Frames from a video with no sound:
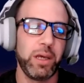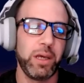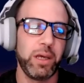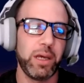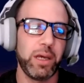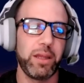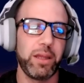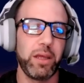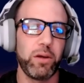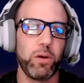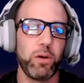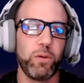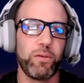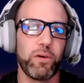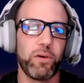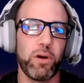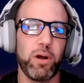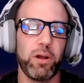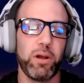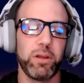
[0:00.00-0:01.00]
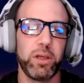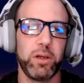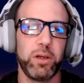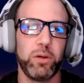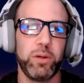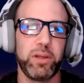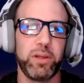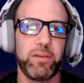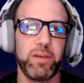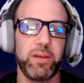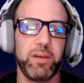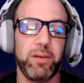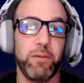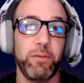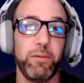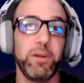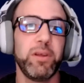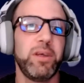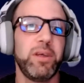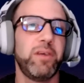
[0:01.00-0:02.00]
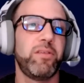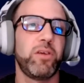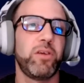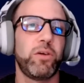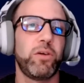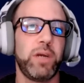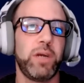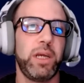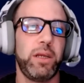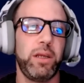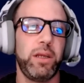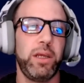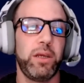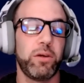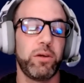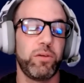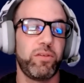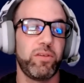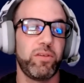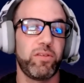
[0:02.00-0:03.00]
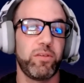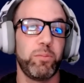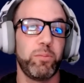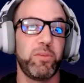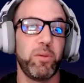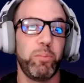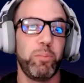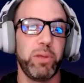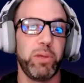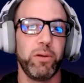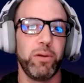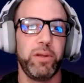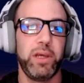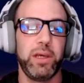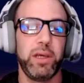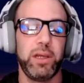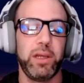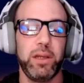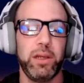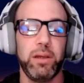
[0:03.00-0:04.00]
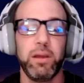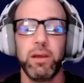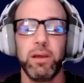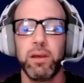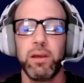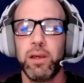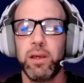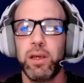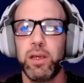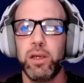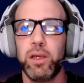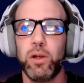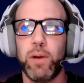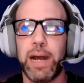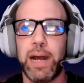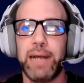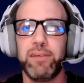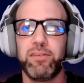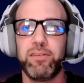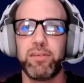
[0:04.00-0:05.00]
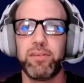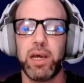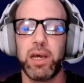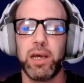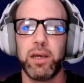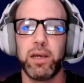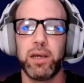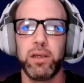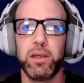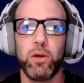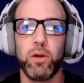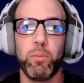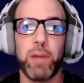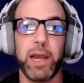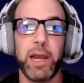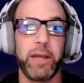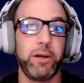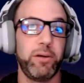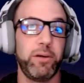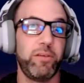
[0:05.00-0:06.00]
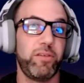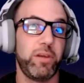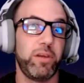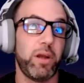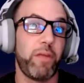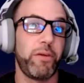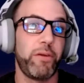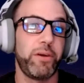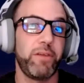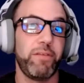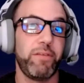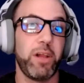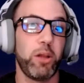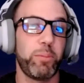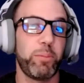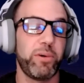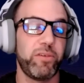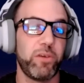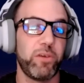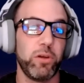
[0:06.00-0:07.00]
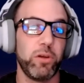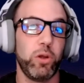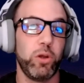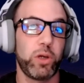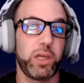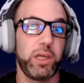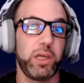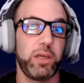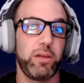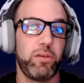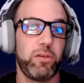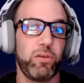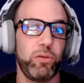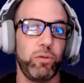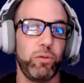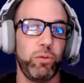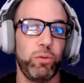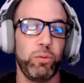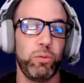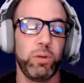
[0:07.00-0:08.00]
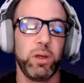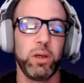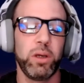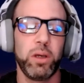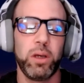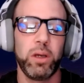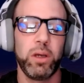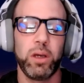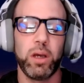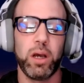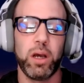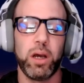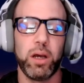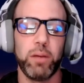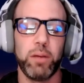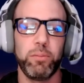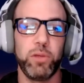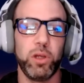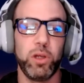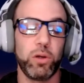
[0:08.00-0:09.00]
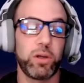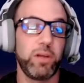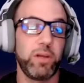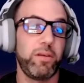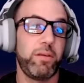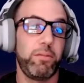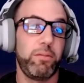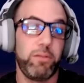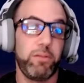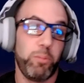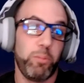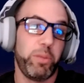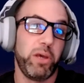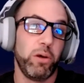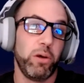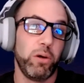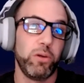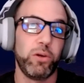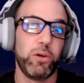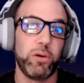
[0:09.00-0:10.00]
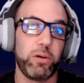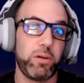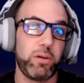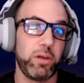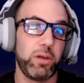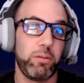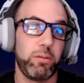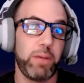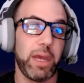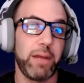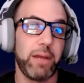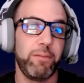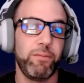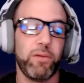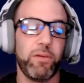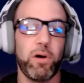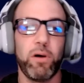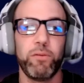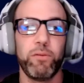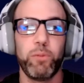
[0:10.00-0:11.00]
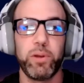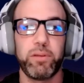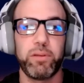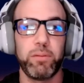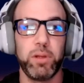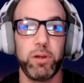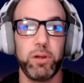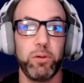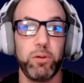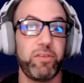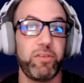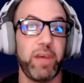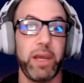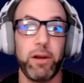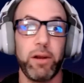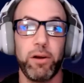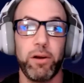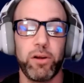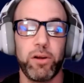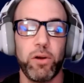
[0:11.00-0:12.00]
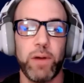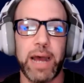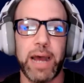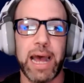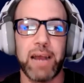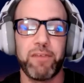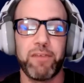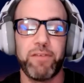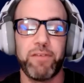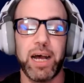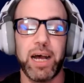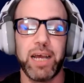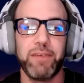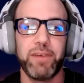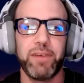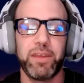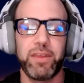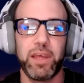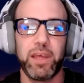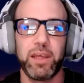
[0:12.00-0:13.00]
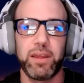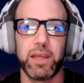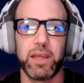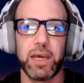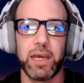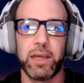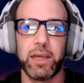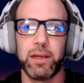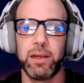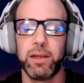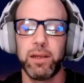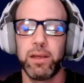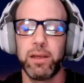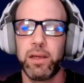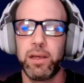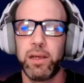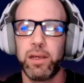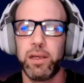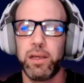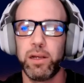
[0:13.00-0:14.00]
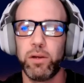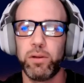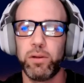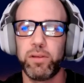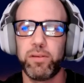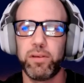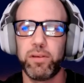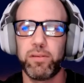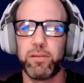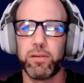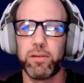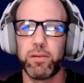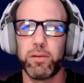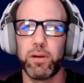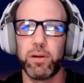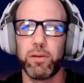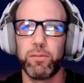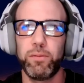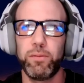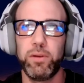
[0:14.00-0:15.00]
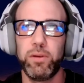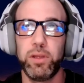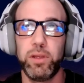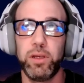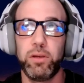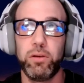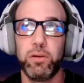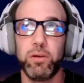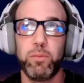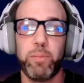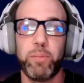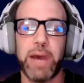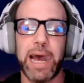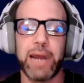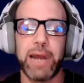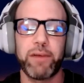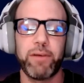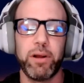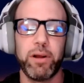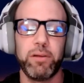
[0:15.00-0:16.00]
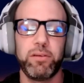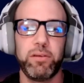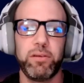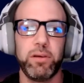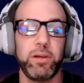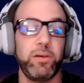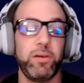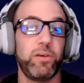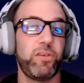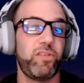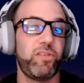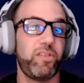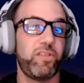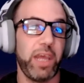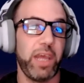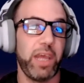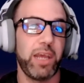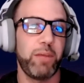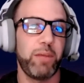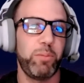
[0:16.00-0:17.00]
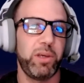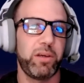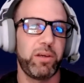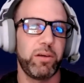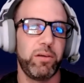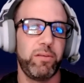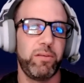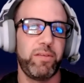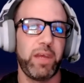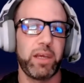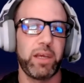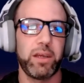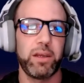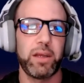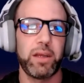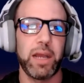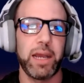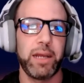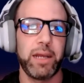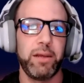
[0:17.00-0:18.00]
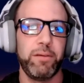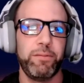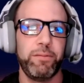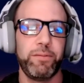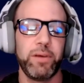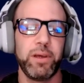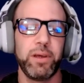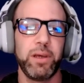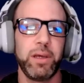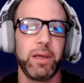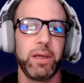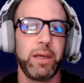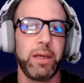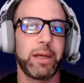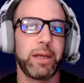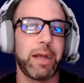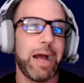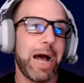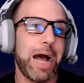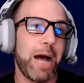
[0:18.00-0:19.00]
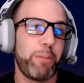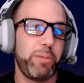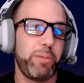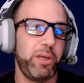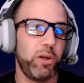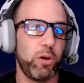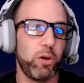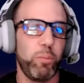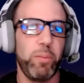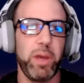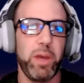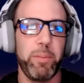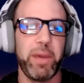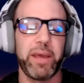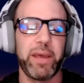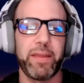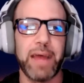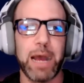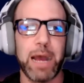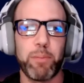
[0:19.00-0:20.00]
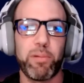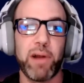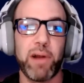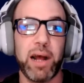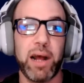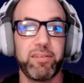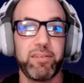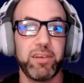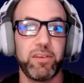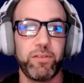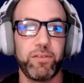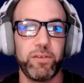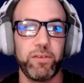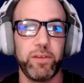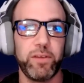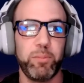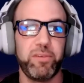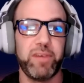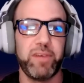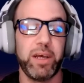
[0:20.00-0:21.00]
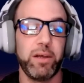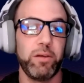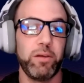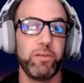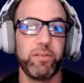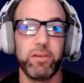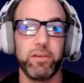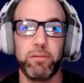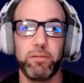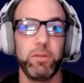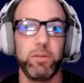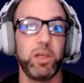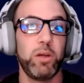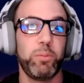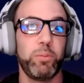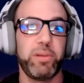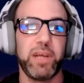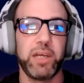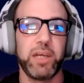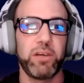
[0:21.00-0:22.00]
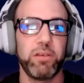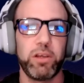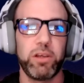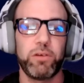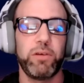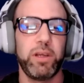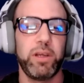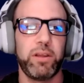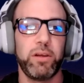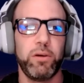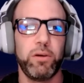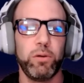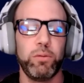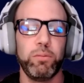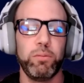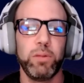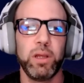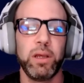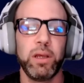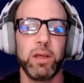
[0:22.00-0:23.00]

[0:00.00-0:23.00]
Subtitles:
I think overall, it really is a great ecosystem to build in. And as miners and other developers are looking to to build or to get involved with say ErgoHack 5, I think that it's a really good background to understand, because they can kind of copy or mimic that process for themselves, and potentially create their own